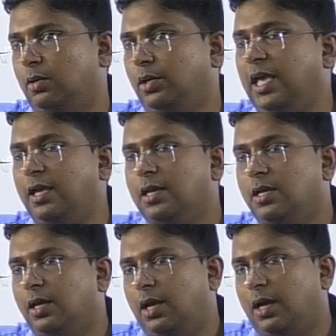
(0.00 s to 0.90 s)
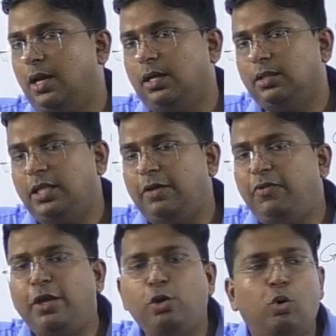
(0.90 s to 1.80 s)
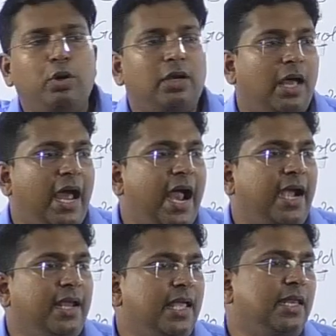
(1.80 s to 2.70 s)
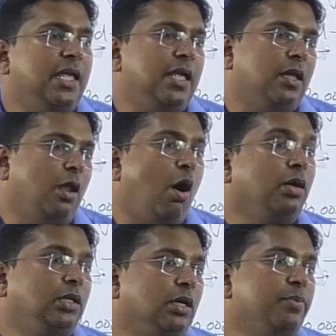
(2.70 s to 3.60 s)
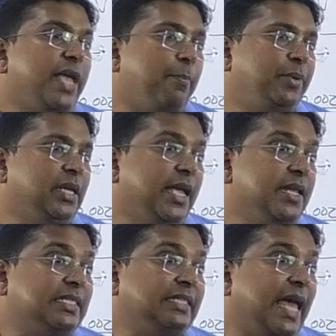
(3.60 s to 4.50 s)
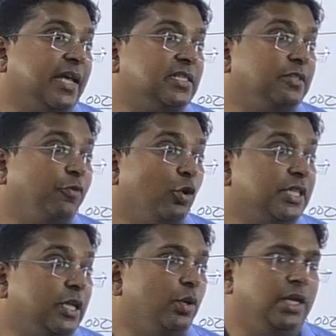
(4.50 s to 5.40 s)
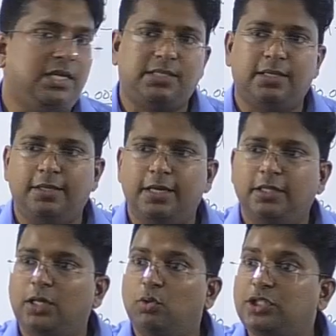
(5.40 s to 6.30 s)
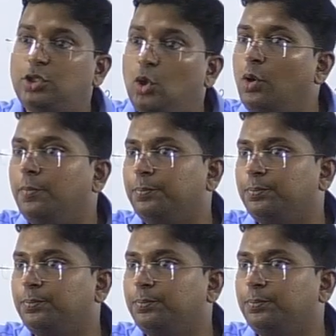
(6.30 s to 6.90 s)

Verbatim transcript: okay, that we don't had any long-term capital gains tax for securities. There was no